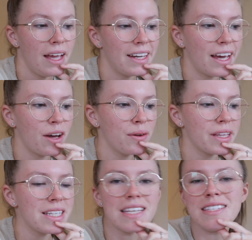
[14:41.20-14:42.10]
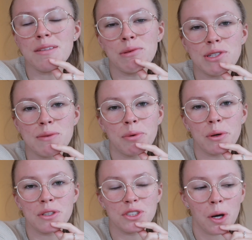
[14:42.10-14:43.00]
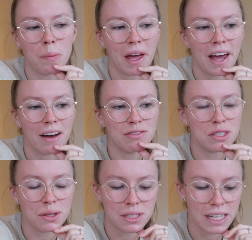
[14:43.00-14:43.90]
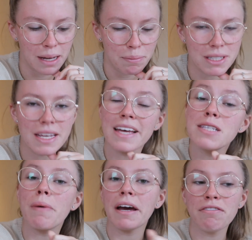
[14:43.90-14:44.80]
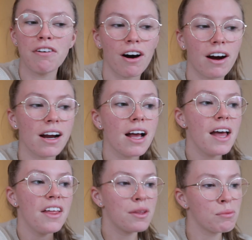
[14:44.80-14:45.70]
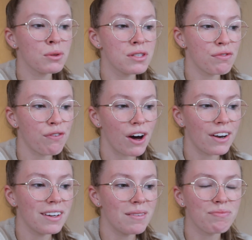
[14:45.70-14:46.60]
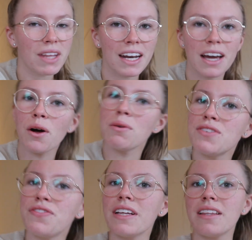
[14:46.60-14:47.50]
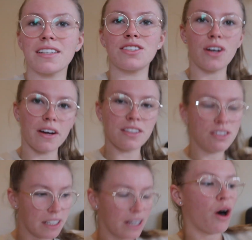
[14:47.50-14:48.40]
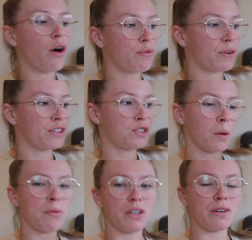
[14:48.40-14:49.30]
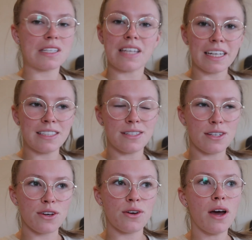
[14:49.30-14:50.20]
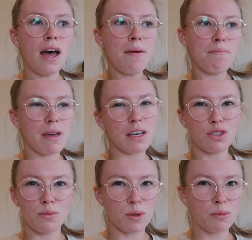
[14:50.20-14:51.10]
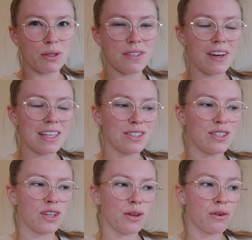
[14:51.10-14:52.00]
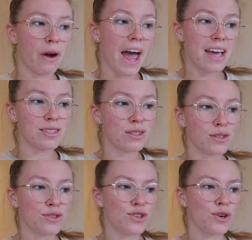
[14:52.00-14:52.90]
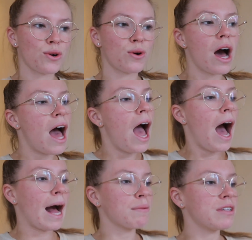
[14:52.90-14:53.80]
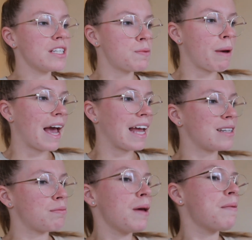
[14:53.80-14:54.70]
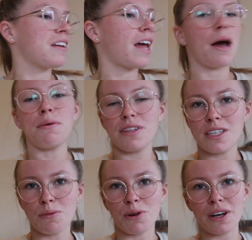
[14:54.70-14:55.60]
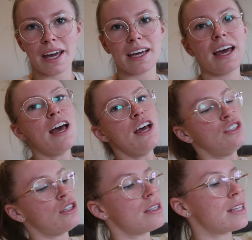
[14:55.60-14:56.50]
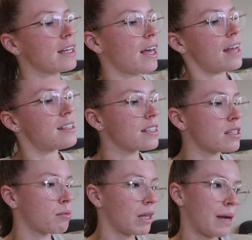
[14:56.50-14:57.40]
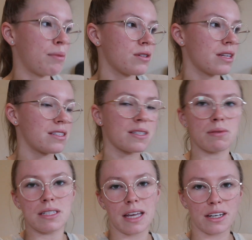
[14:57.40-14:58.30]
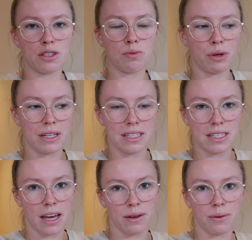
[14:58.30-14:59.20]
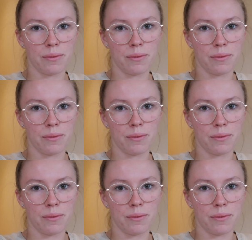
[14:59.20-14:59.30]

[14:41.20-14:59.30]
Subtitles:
Now, this isn't the most important job that I have to do today, but it is by far the most fun And I always feel like starting your day off with a job that you're excited to do makes you more motivated to do the rest. So I'm going to spend maybe an hour this morning just getting some labels and some stickers printed out.